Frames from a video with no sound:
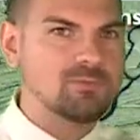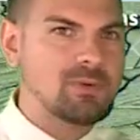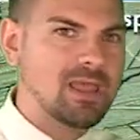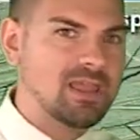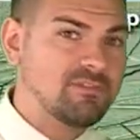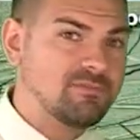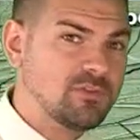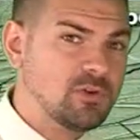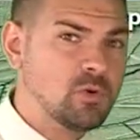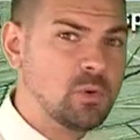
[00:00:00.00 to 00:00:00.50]
by
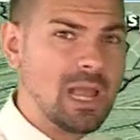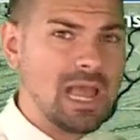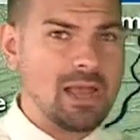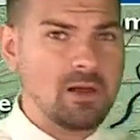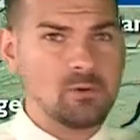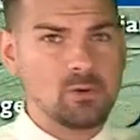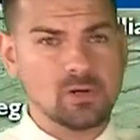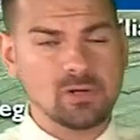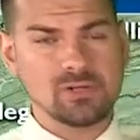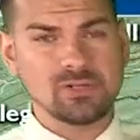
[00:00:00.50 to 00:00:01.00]
a few
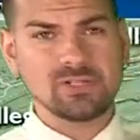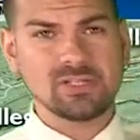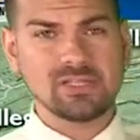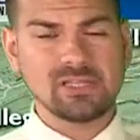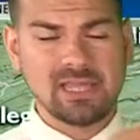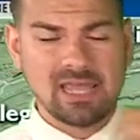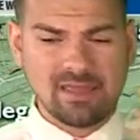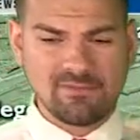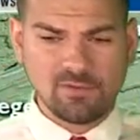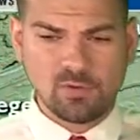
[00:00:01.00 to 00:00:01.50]
hours and
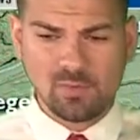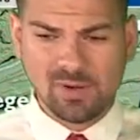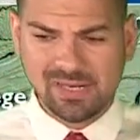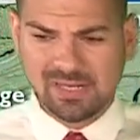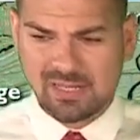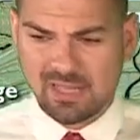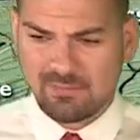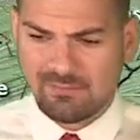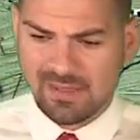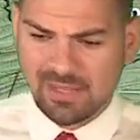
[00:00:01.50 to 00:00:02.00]
the heavy
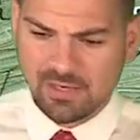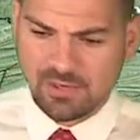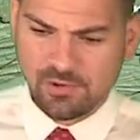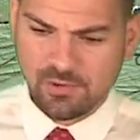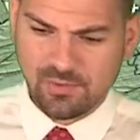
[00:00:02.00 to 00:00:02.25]
wind come in